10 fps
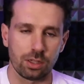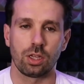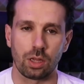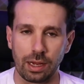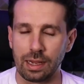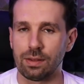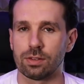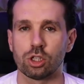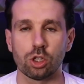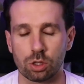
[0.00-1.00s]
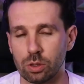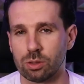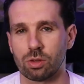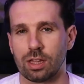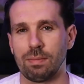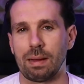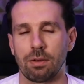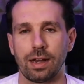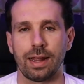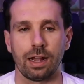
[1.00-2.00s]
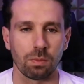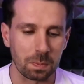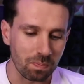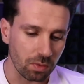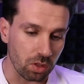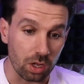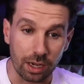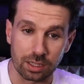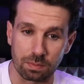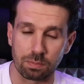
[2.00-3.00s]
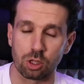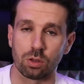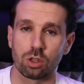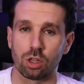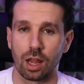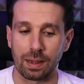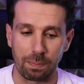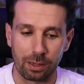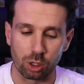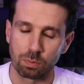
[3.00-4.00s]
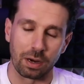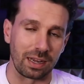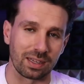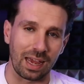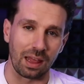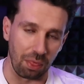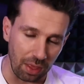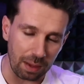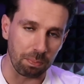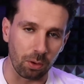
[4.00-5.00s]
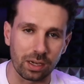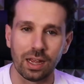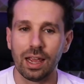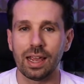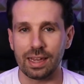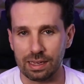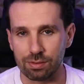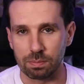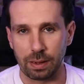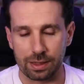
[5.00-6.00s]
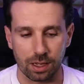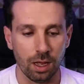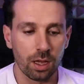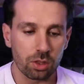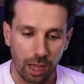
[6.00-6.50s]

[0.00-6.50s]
like even doing your CMAP right now, starting to like build your brand at that point, even better. So